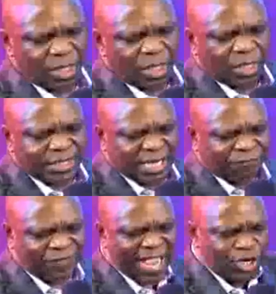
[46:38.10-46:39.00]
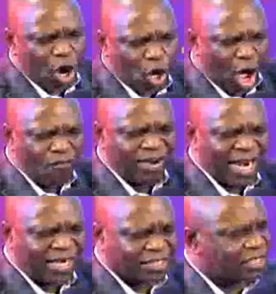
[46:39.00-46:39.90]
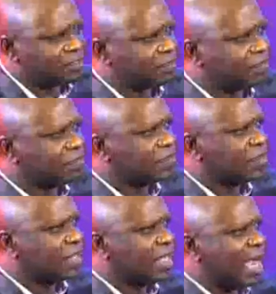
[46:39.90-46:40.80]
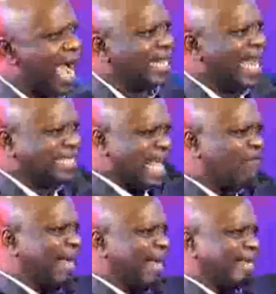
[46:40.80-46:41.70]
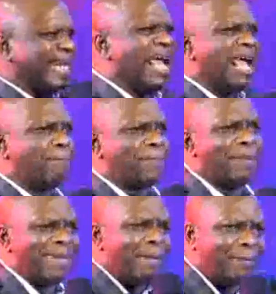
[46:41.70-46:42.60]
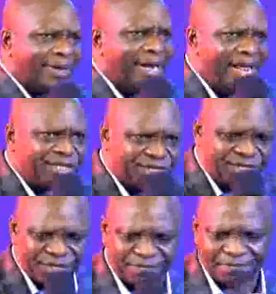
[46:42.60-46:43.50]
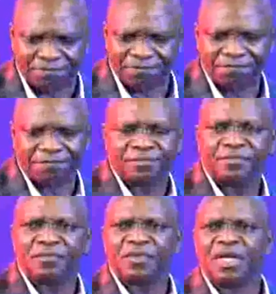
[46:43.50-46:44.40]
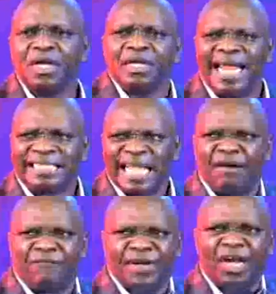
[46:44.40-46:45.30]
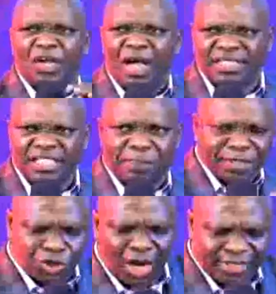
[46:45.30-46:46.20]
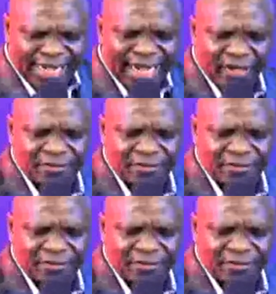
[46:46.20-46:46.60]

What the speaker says: Defend your covenant and let every delay payment be released. Let every losses be shut down